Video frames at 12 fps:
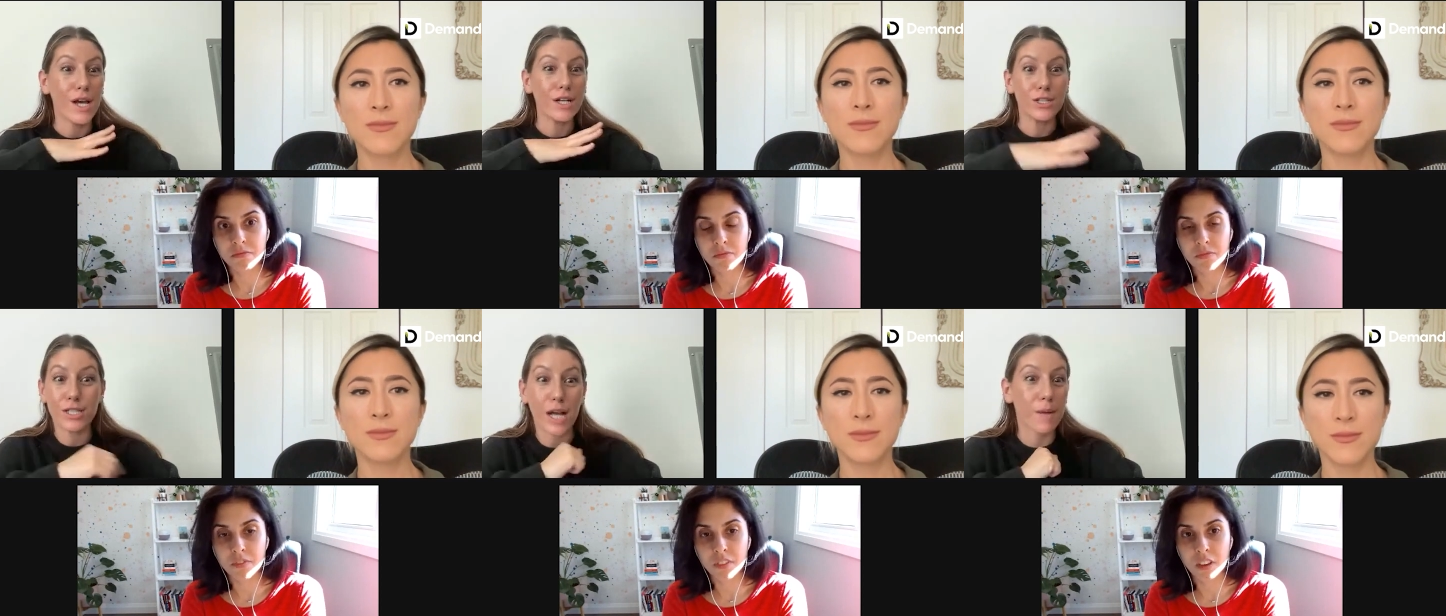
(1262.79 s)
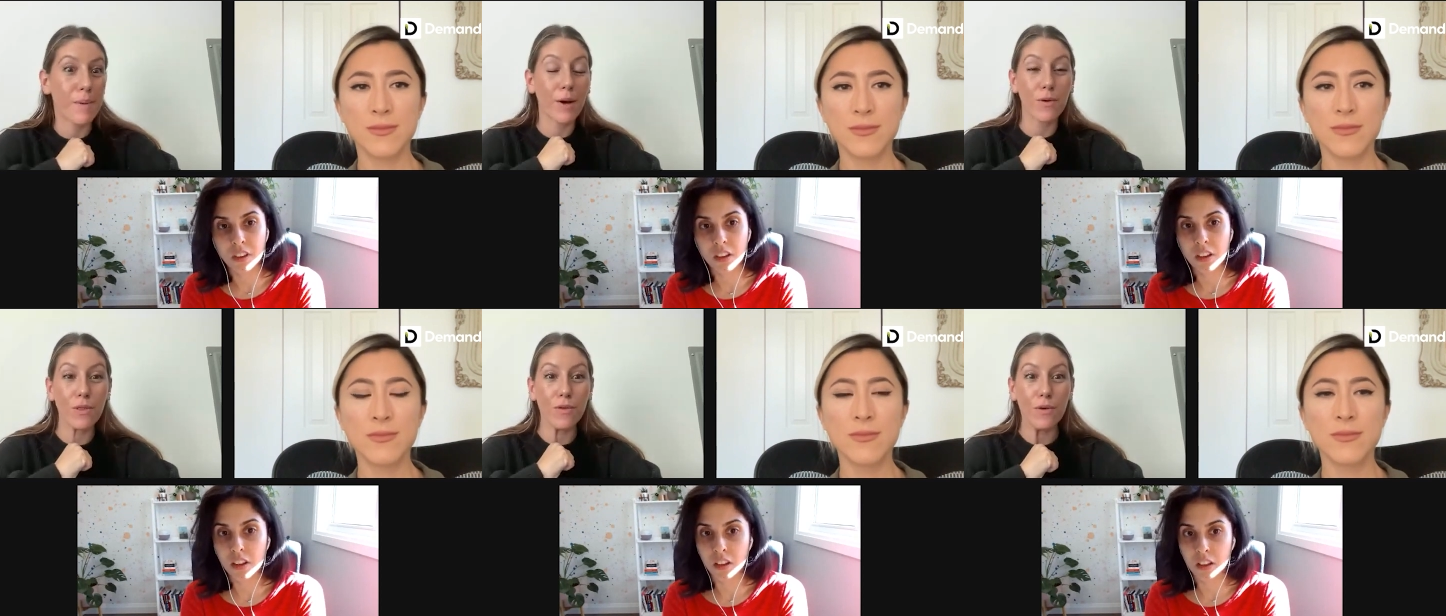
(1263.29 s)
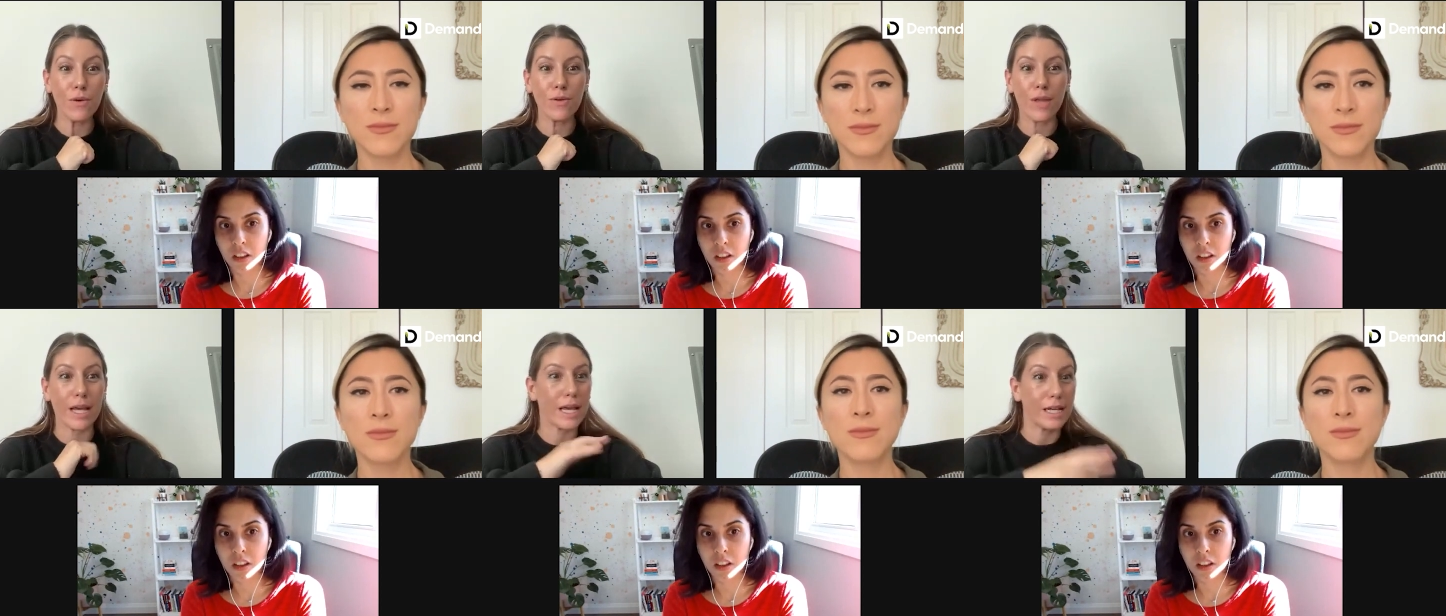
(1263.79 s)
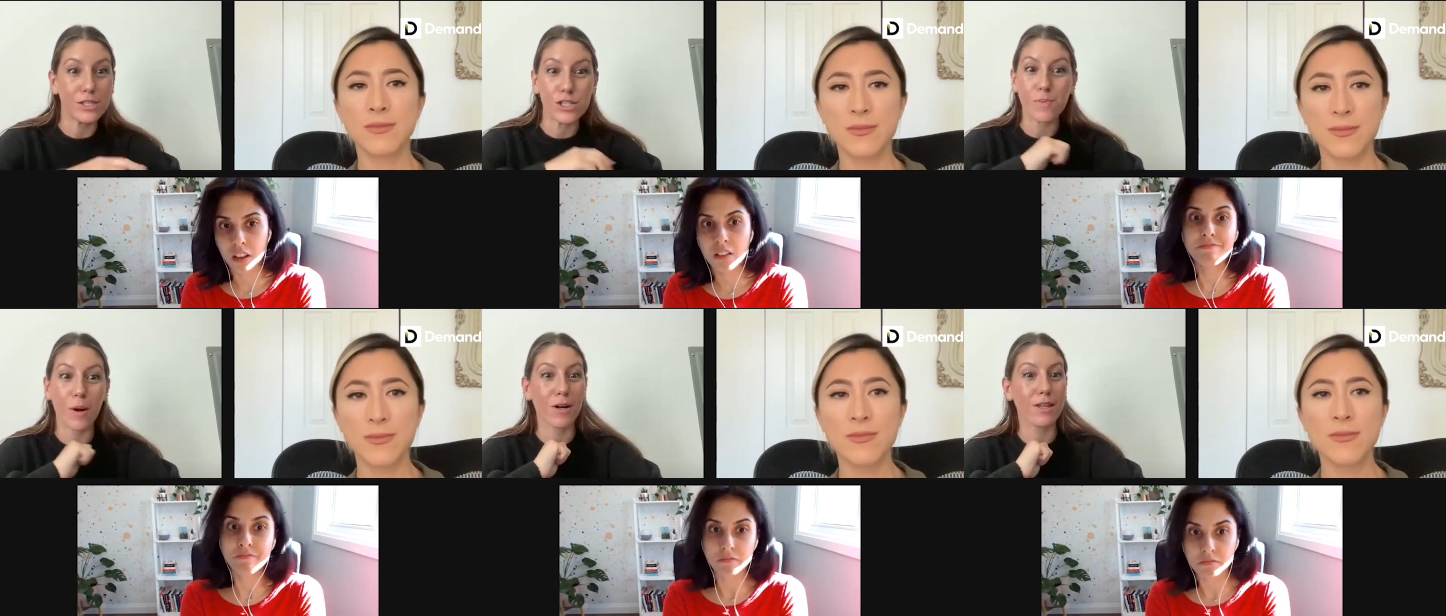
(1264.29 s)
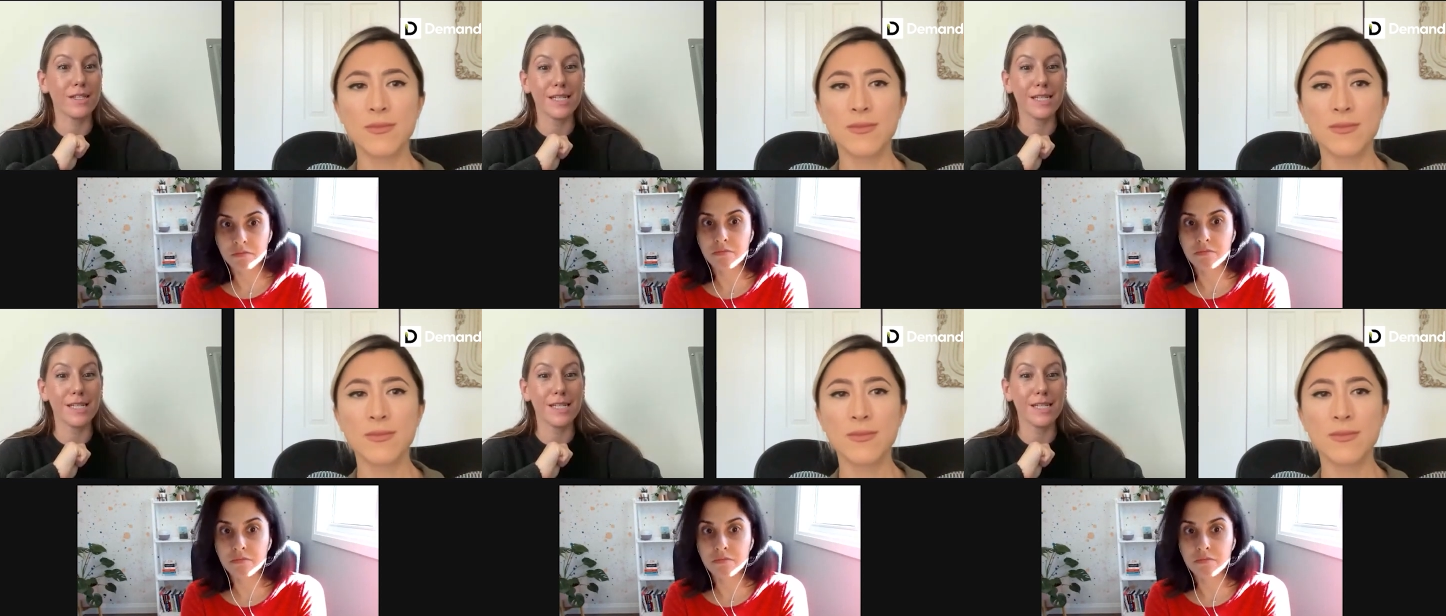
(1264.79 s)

Speaker 1: just got to power through. Like it's just part of the